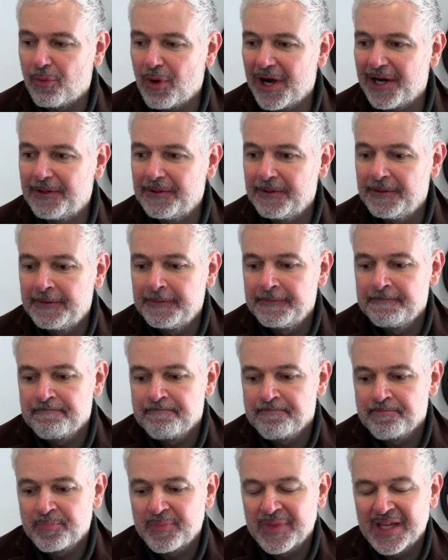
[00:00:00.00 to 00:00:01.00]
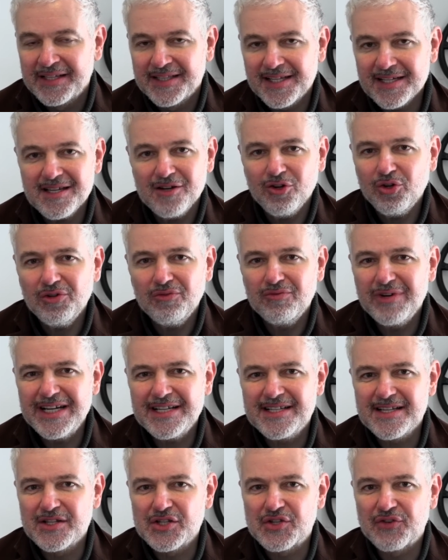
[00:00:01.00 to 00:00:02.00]
Well, there's a lot of
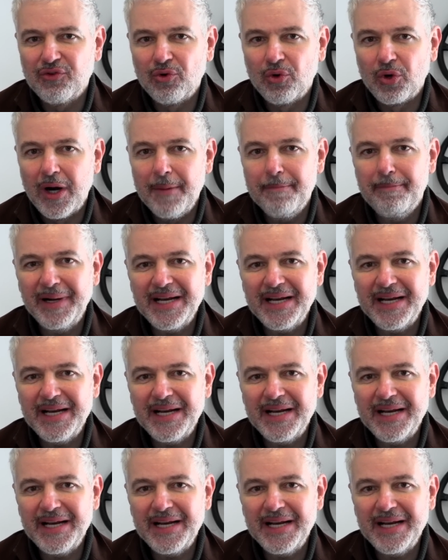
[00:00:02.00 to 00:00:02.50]
reasons for it,